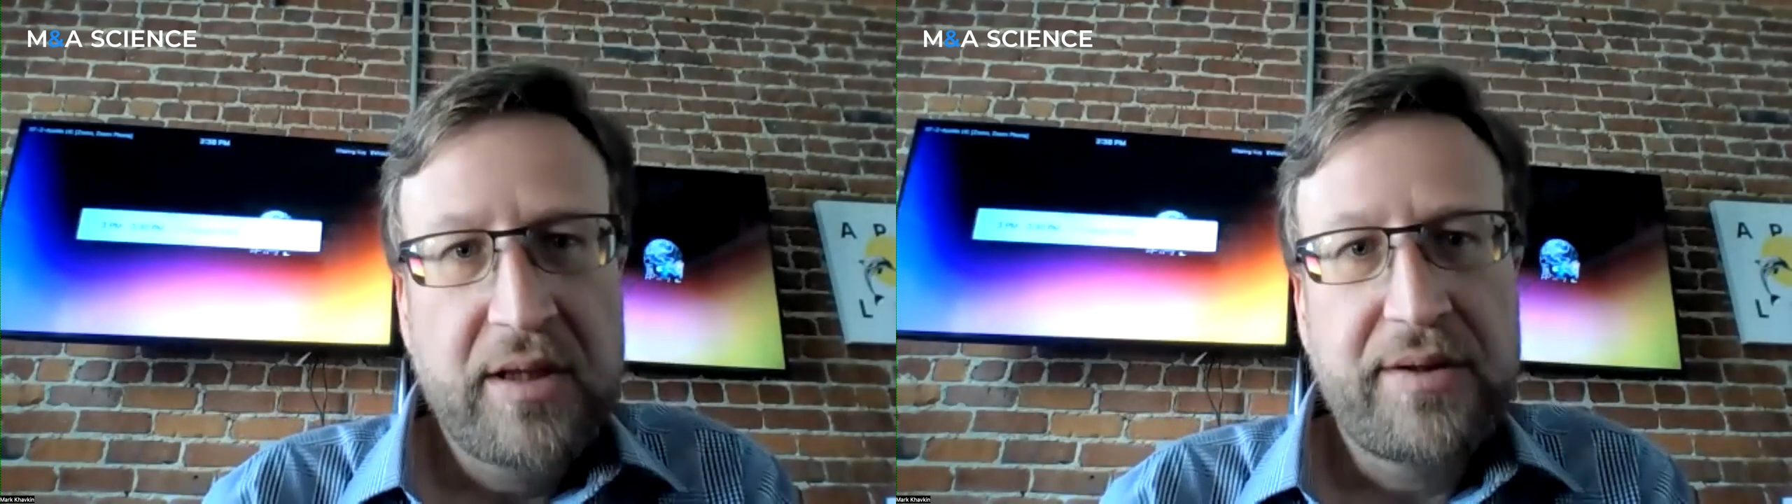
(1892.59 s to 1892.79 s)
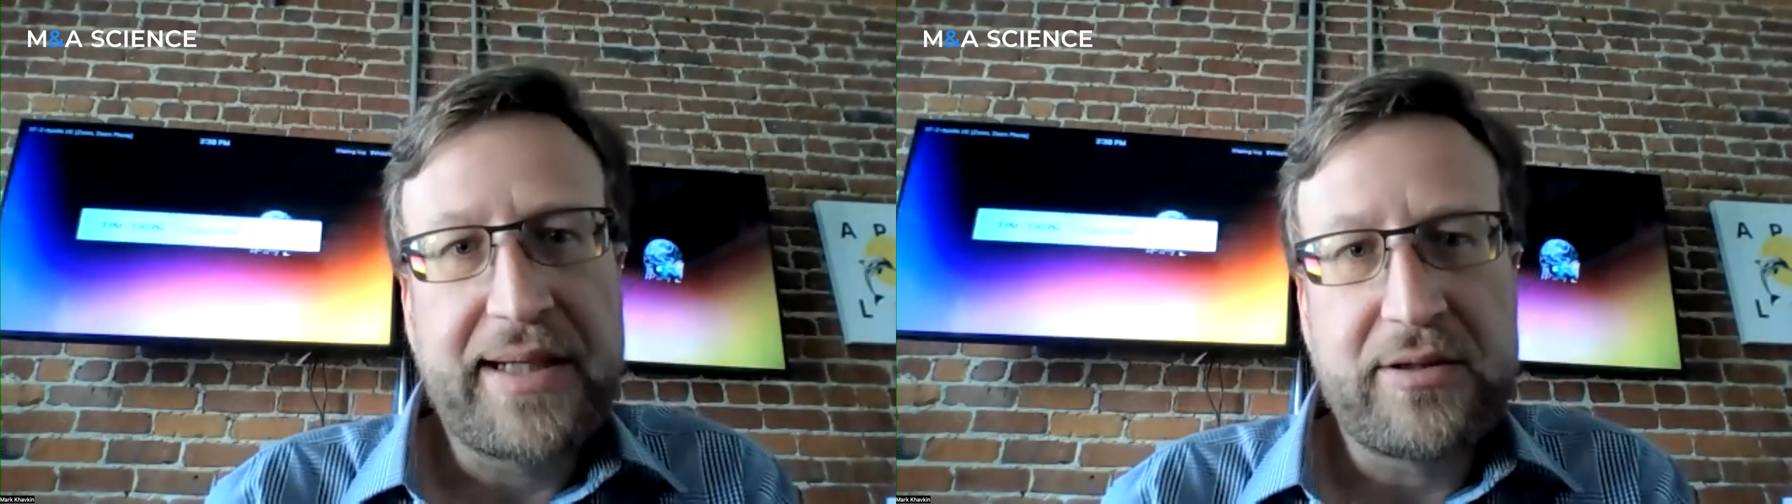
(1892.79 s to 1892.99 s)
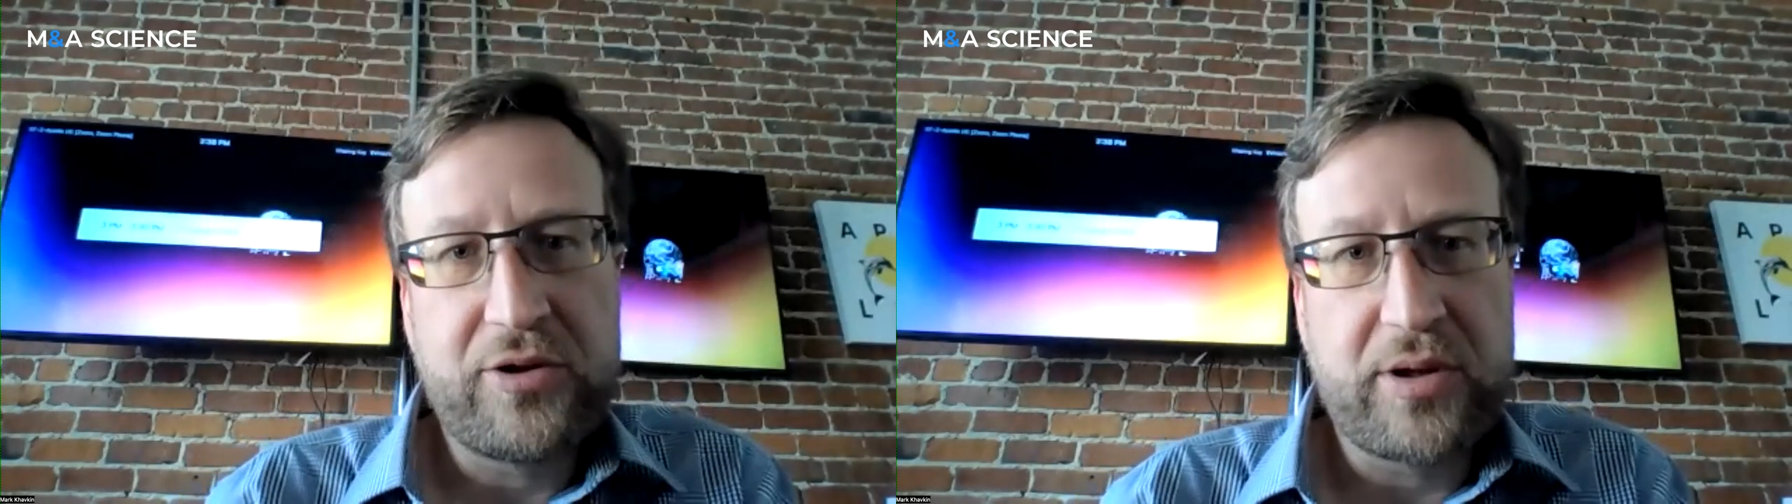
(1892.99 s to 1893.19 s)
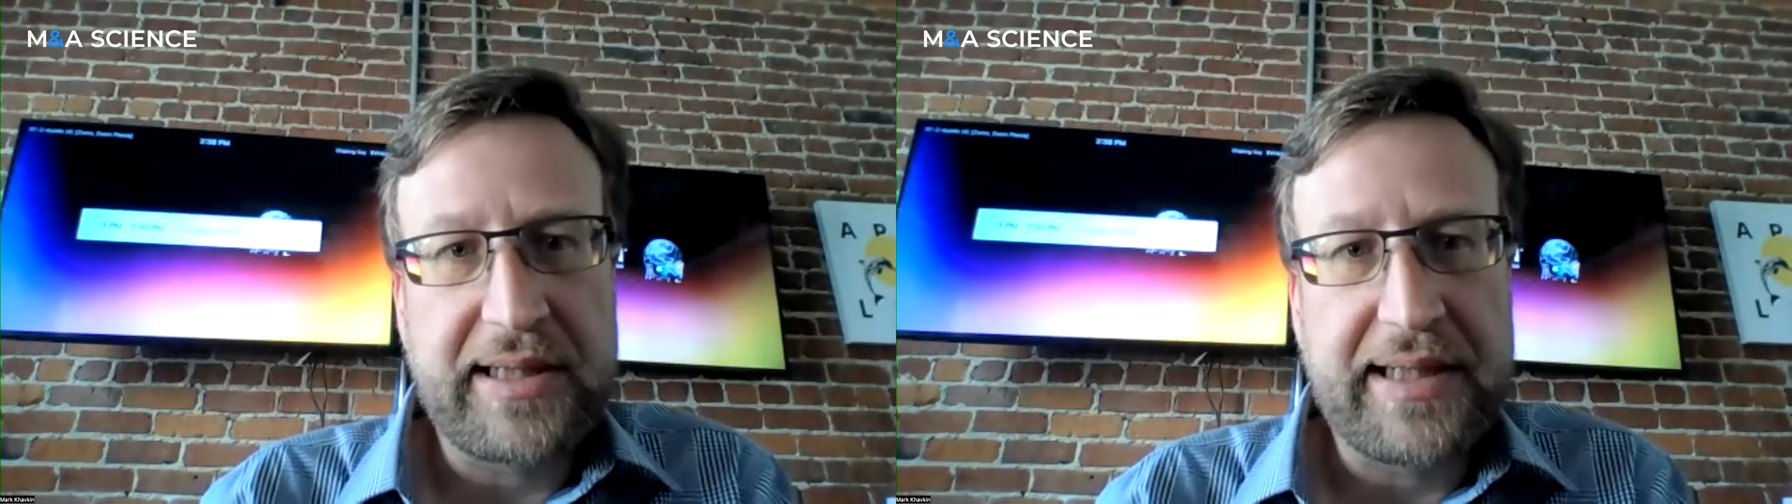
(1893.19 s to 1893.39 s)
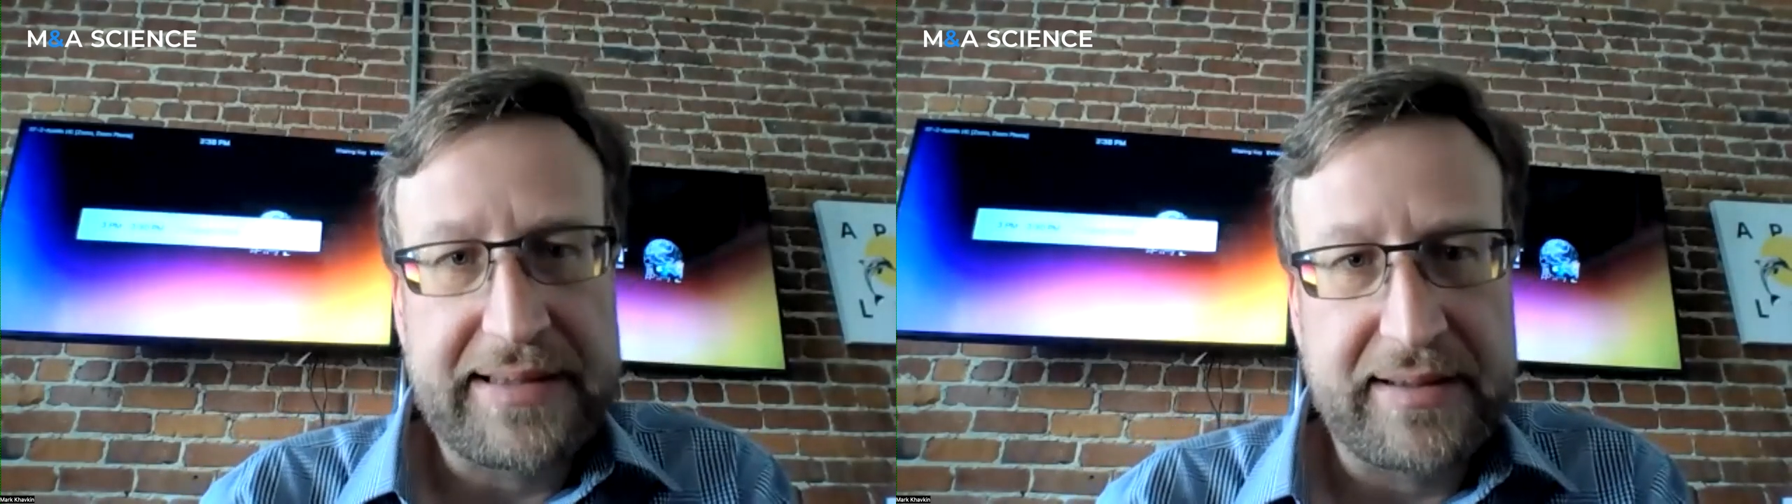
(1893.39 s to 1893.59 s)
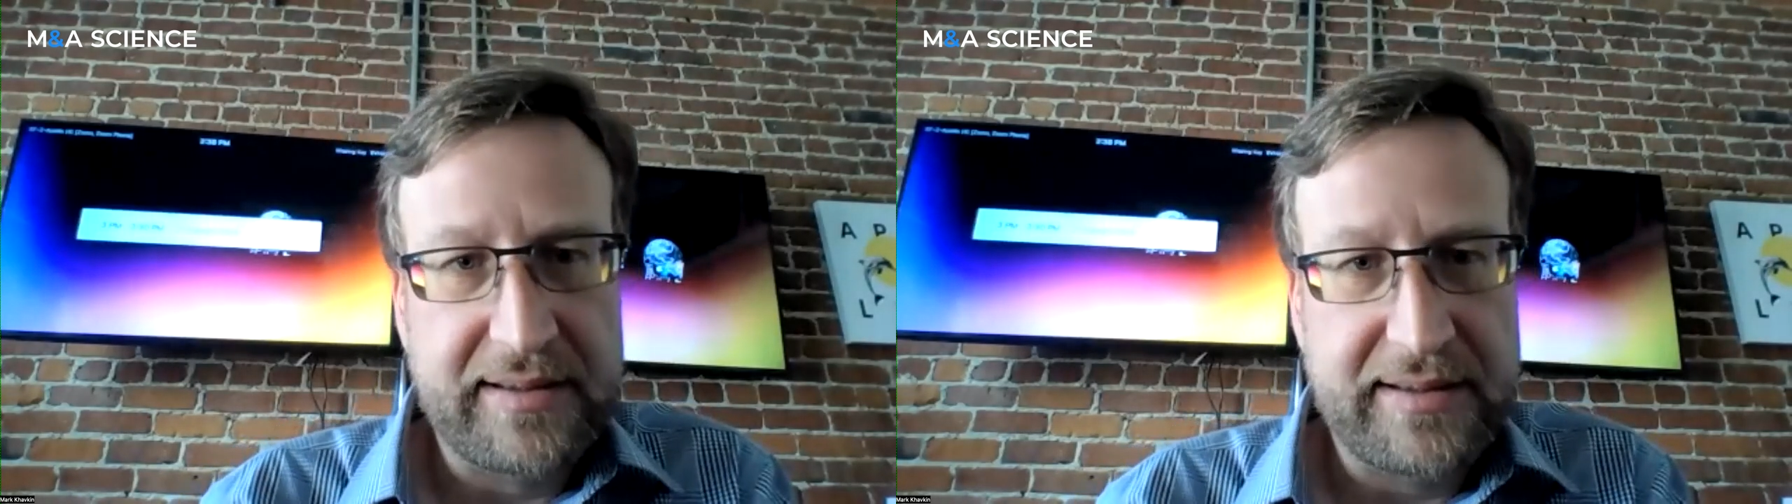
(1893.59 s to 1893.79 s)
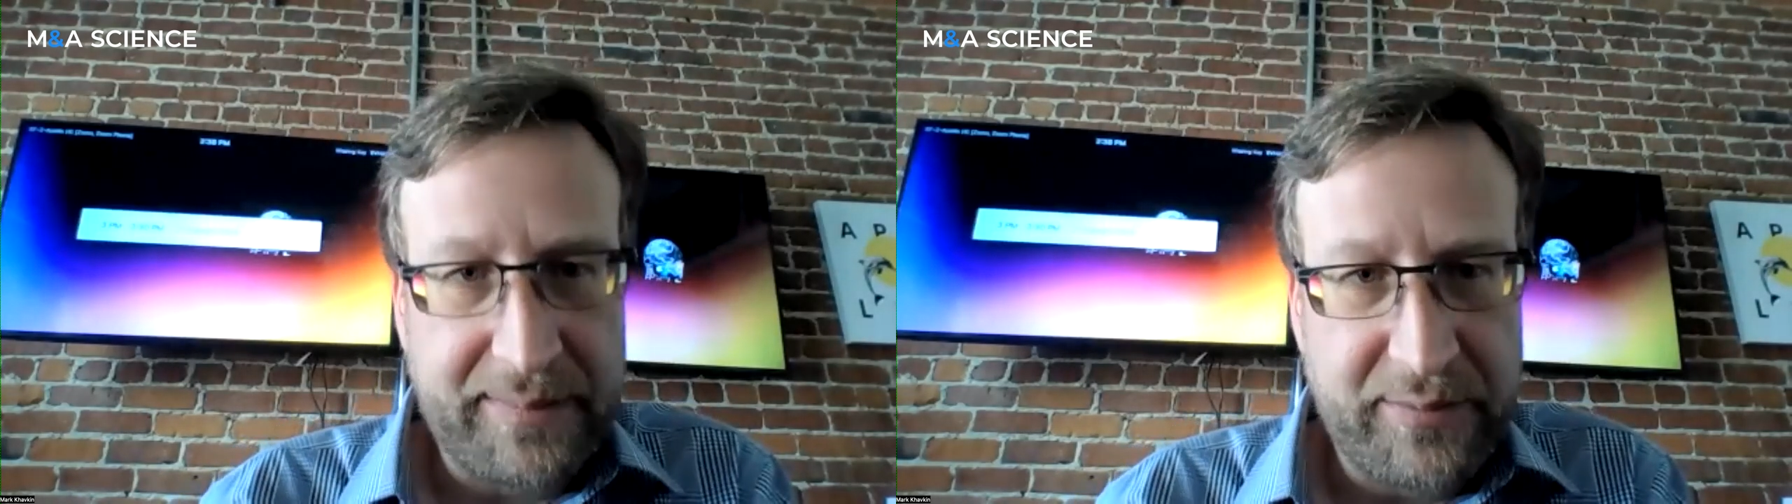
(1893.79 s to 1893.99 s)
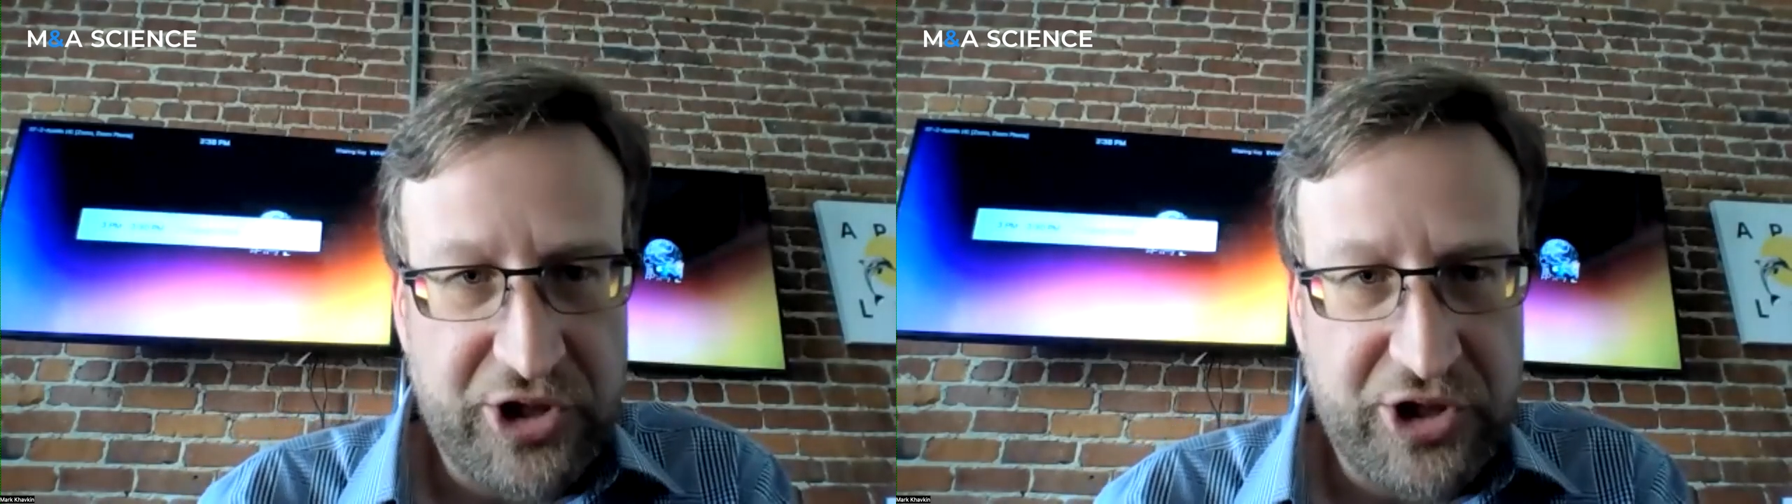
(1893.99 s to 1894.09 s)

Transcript: Then you're cutting some